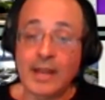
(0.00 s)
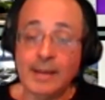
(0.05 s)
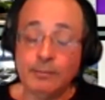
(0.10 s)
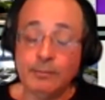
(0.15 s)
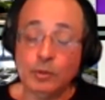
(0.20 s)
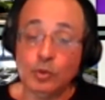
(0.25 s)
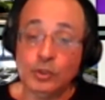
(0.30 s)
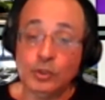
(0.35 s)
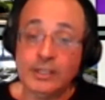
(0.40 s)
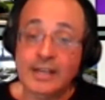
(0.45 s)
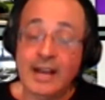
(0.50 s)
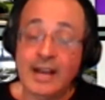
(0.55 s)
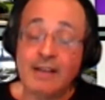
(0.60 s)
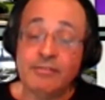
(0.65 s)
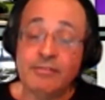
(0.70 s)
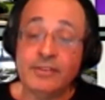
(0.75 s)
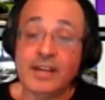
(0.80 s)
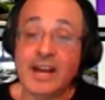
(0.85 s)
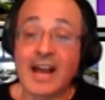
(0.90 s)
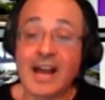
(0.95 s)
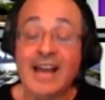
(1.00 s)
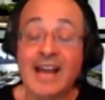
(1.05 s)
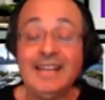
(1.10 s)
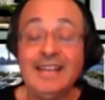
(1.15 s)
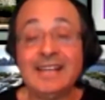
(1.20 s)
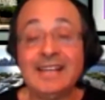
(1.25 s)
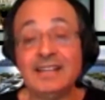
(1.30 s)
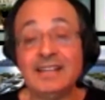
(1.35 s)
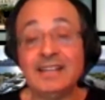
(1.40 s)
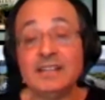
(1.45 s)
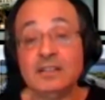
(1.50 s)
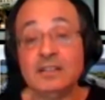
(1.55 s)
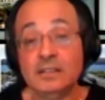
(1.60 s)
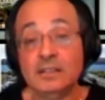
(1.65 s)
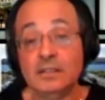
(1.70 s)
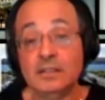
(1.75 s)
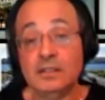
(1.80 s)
time to recover, I can